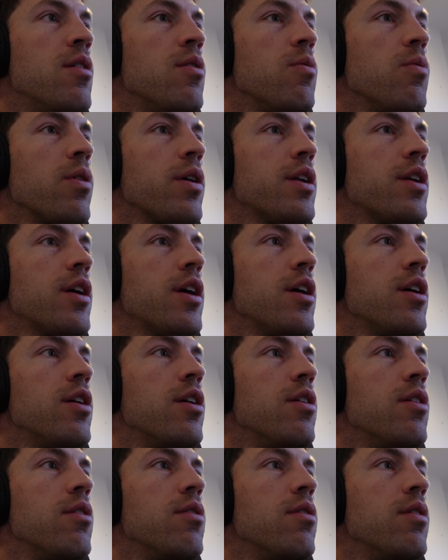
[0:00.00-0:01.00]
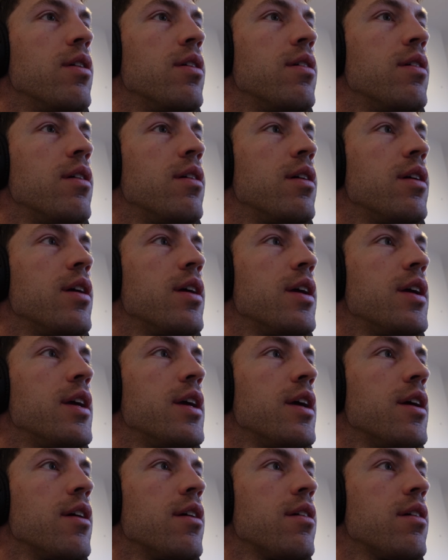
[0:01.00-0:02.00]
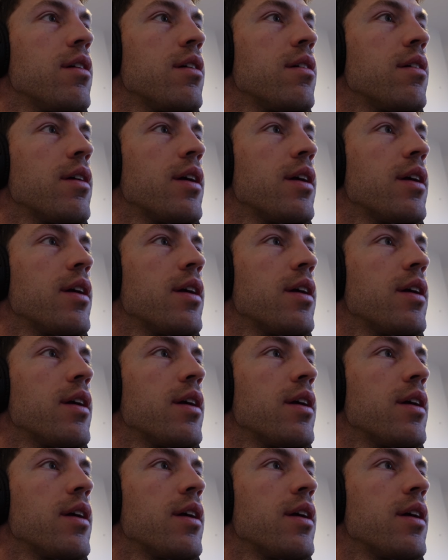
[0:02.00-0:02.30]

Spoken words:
we're going to go here,